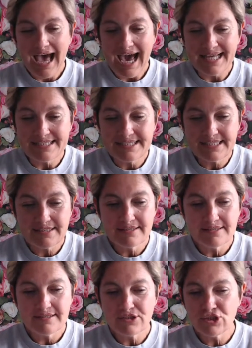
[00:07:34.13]
And
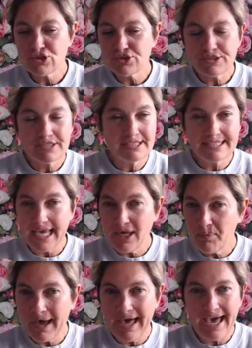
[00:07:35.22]
just stay
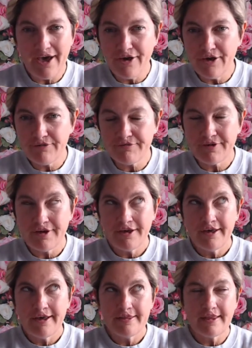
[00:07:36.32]
aware of
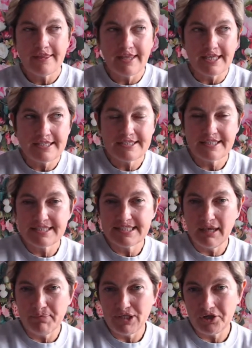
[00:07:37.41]
the things that's
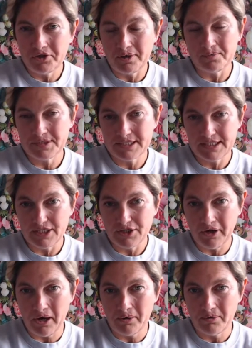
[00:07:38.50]
stepping you close to your
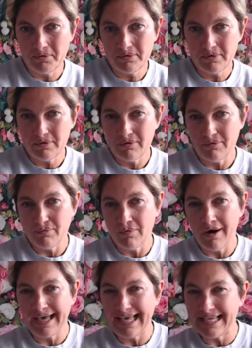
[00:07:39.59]
goal,
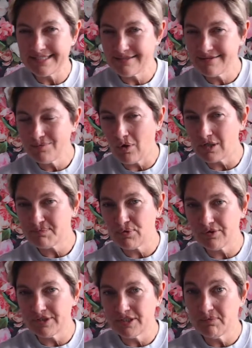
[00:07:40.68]
what isn't, what's
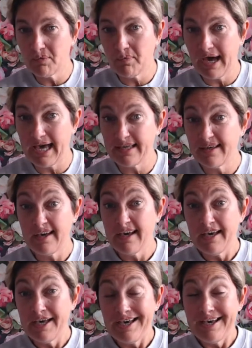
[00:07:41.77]
pulling you away.
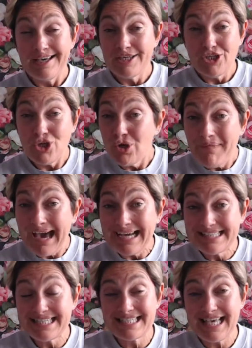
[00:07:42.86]
You might
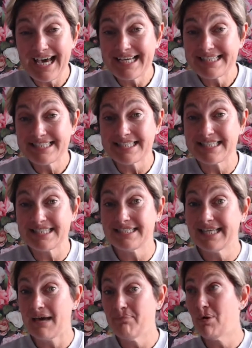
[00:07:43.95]
decide to
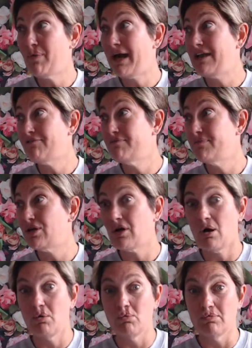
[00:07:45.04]
step away from your
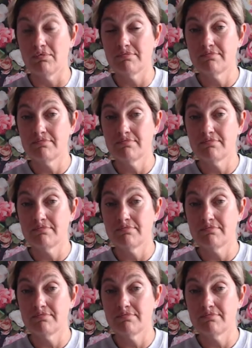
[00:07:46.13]
goal